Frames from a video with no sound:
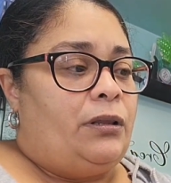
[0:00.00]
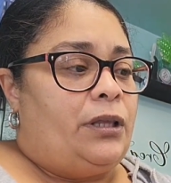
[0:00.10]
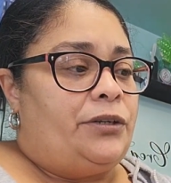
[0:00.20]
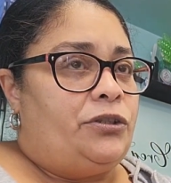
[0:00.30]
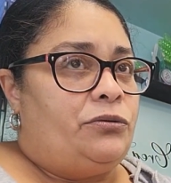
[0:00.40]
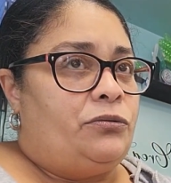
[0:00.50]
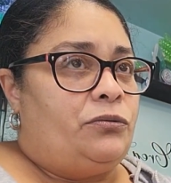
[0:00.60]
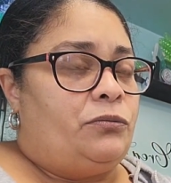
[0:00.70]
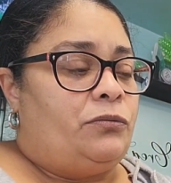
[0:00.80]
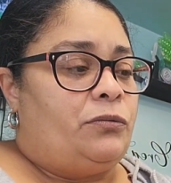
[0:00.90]
Then
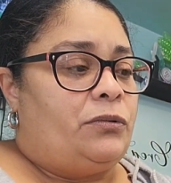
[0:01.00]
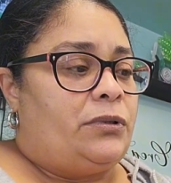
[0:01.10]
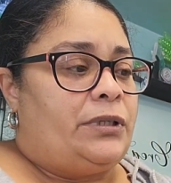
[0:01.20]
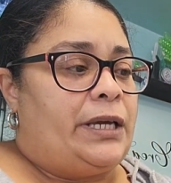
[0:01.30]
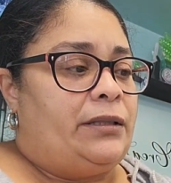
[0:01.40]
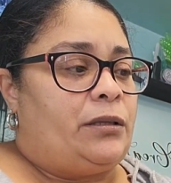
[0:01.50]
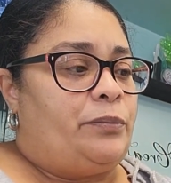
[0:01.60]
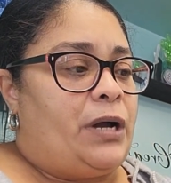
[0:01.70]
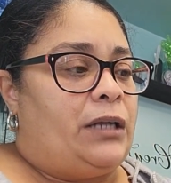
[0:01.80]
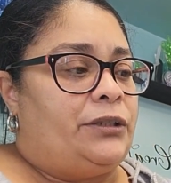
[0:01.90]
you take the
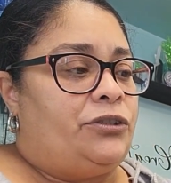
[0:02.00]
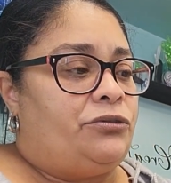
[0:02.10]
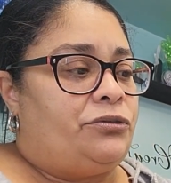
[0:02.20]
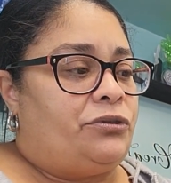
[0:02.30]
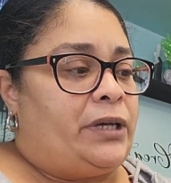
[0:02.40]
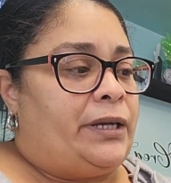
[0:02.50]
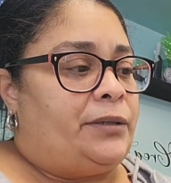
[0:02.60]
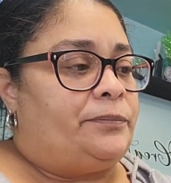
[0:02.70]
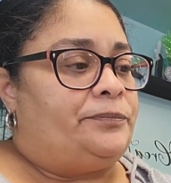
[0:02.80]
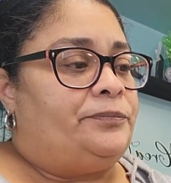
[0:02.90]

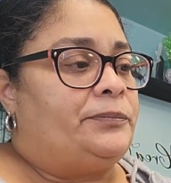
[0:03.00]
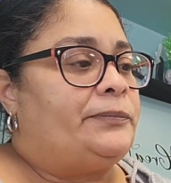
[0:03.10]
polyurethane.